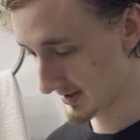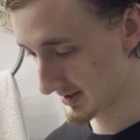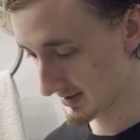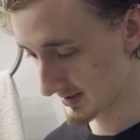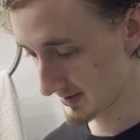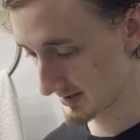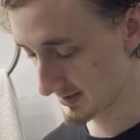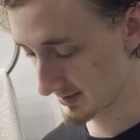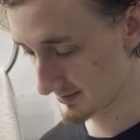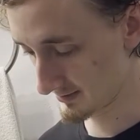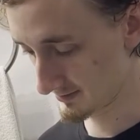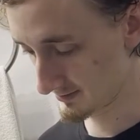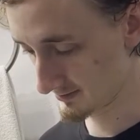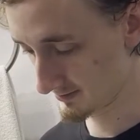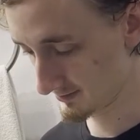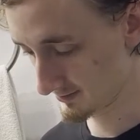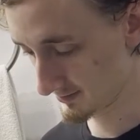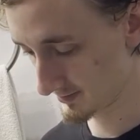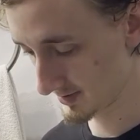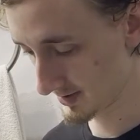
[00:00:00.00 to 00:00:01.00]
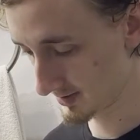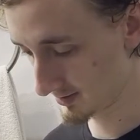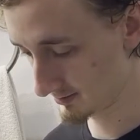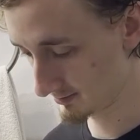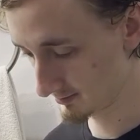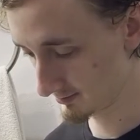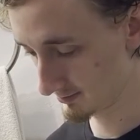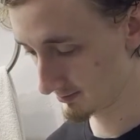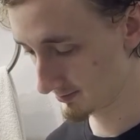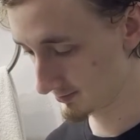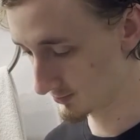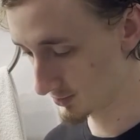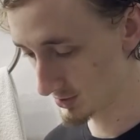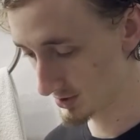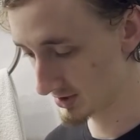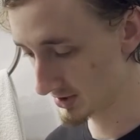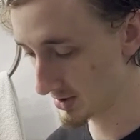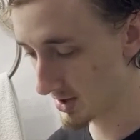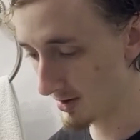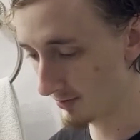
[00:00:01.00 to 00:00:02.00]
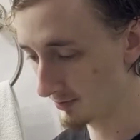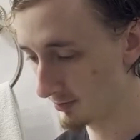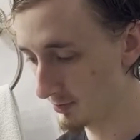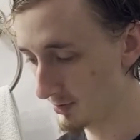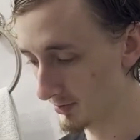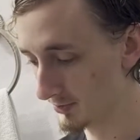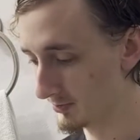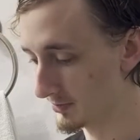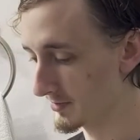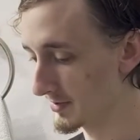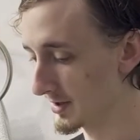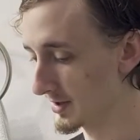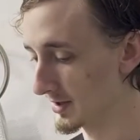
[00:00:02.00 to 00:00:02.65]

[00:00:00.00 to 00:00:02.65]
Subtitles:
And just soft worked for me.